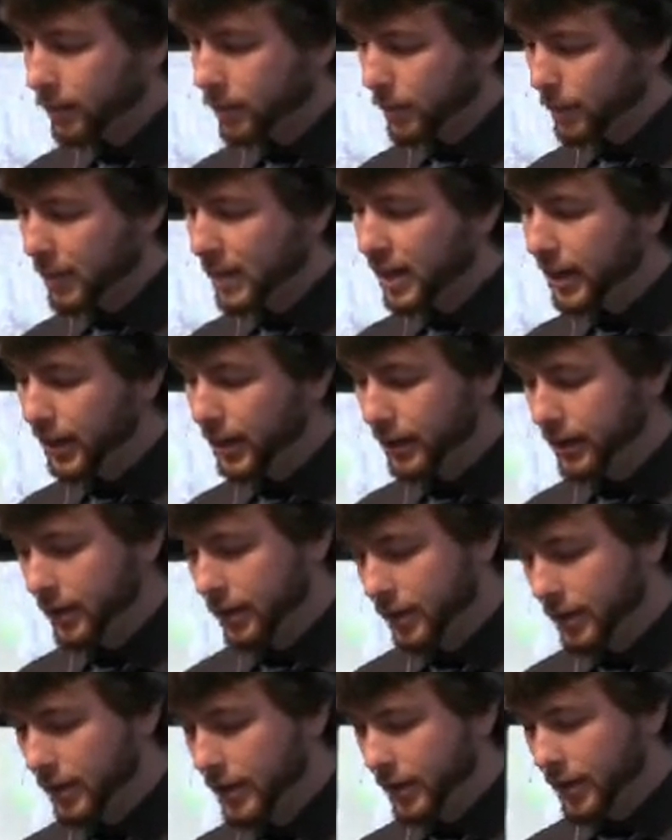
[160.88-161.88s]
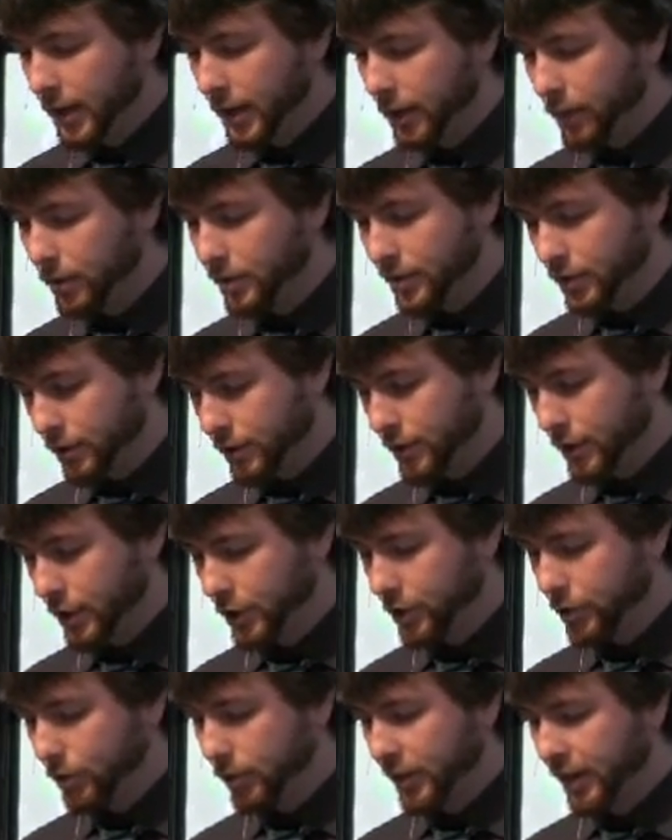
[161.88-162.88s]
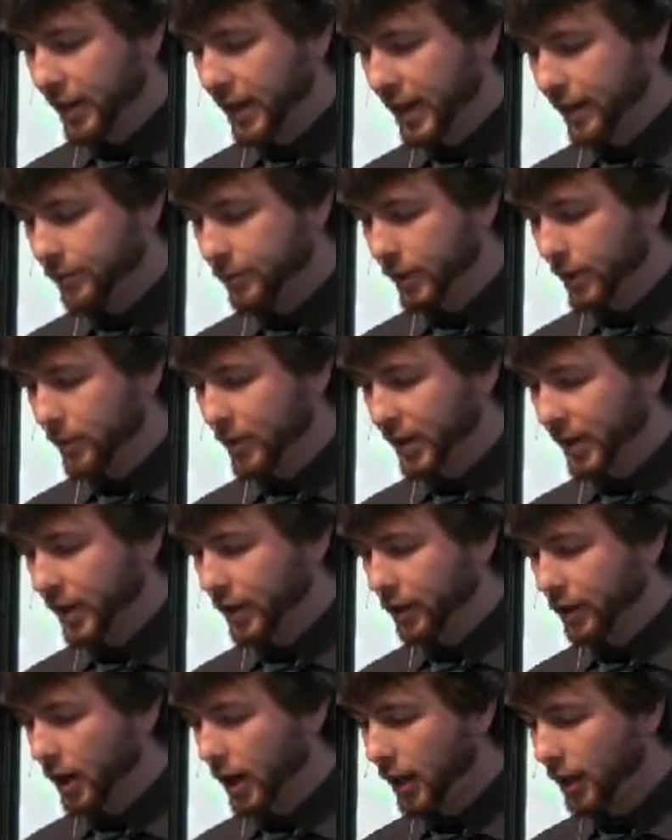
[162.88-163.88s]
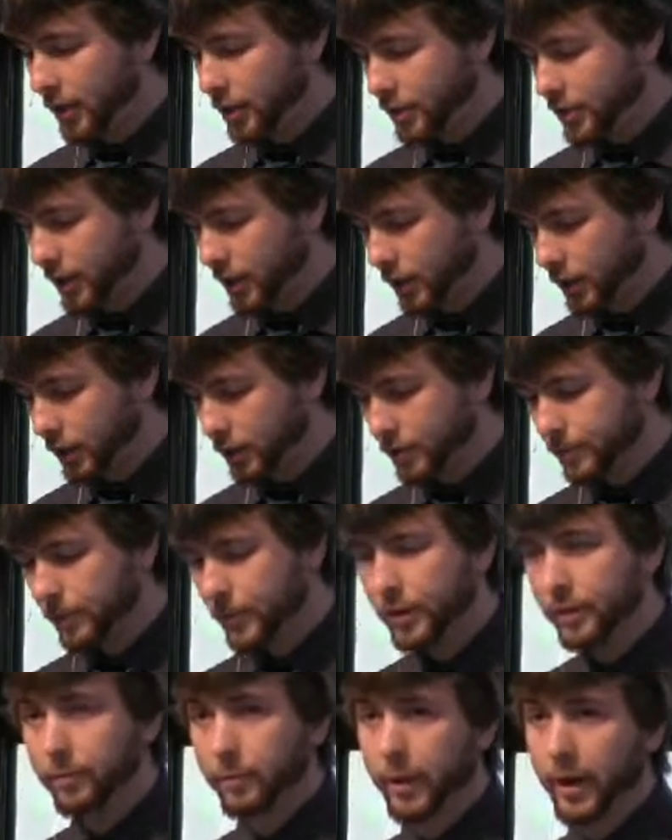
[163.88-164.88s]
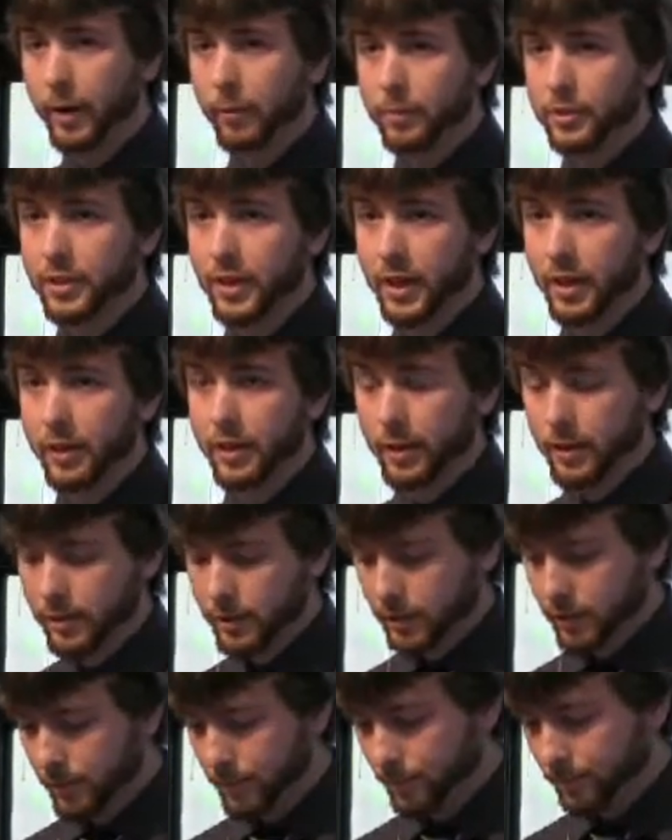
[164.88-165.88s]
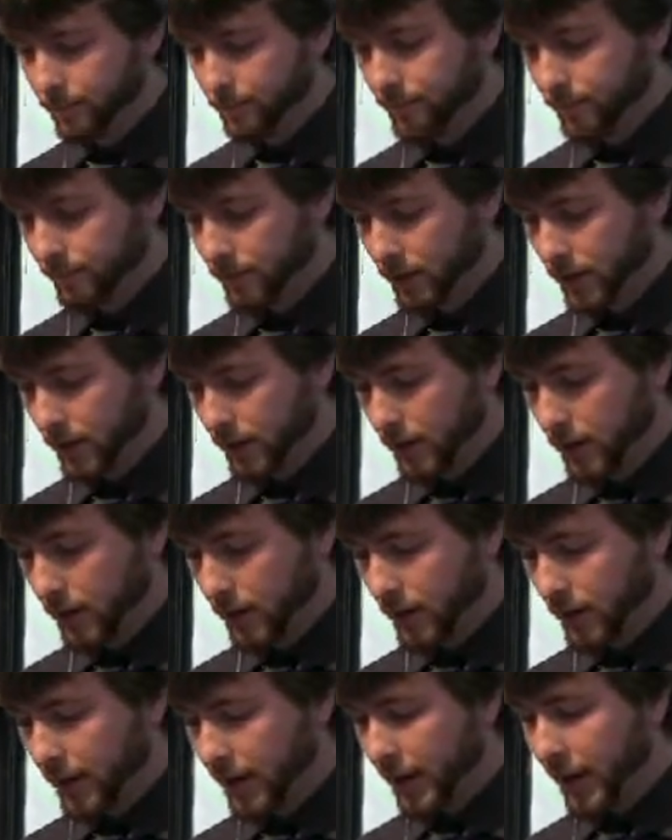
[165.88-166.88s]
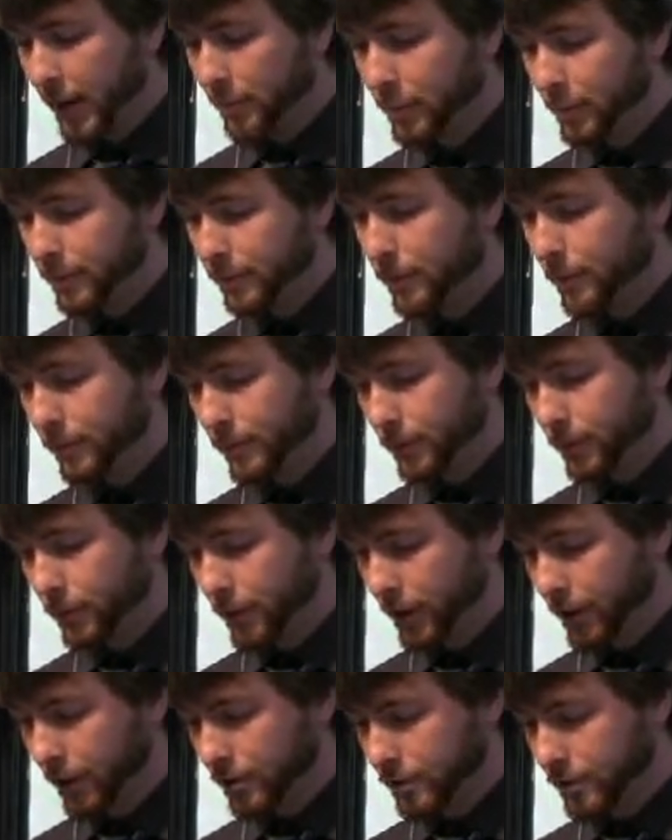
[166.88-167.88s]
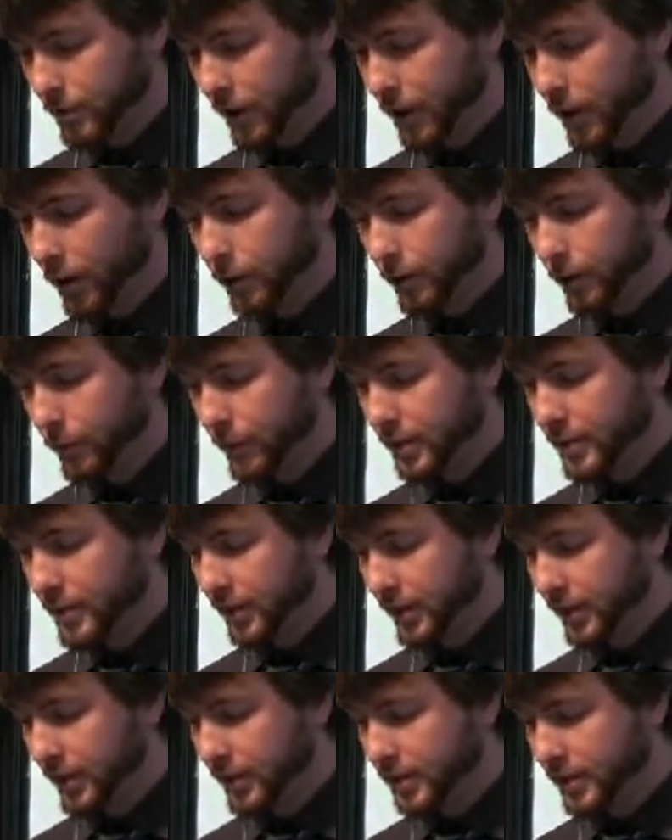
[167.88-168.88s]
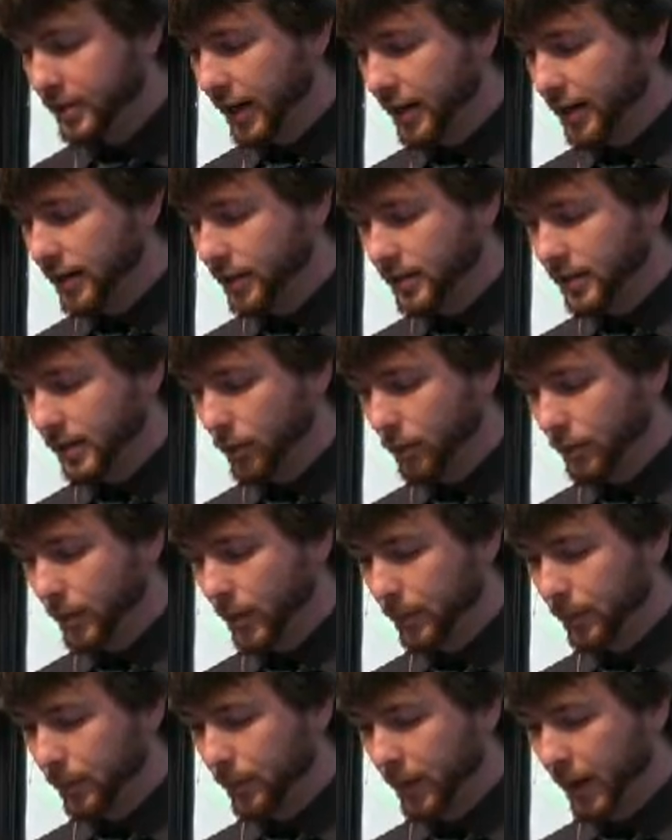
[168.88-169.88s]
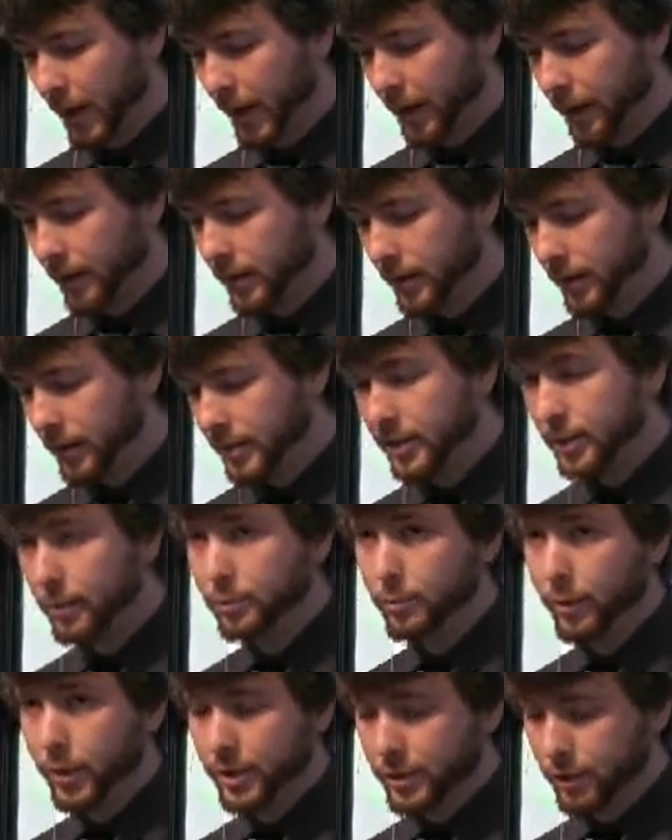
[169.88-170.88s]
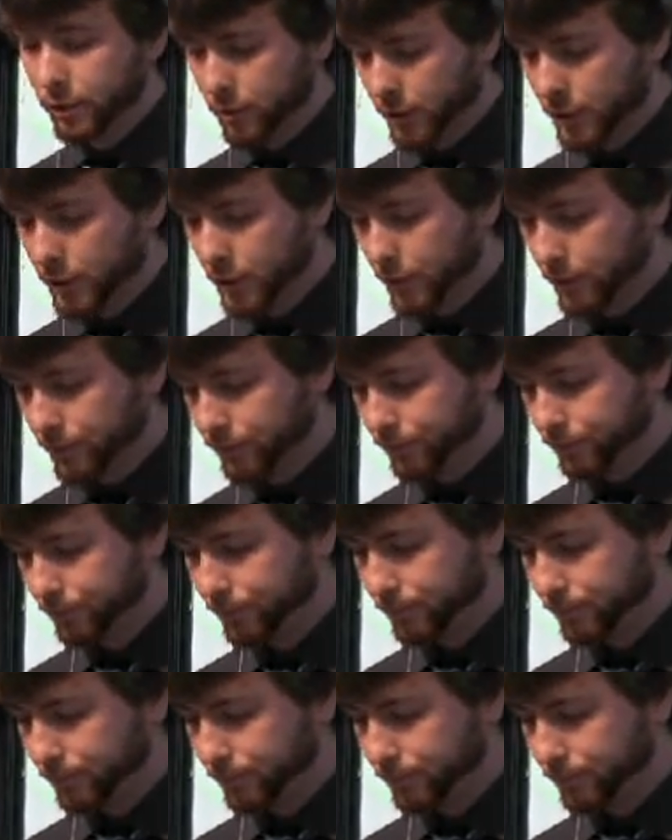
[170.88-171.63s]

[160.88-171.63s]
For me, it was learning shortly after I began college that a close friend of mine was an atheist. He had been for a few years, but had only recently decided to tell people about it, as he was raised a Christian.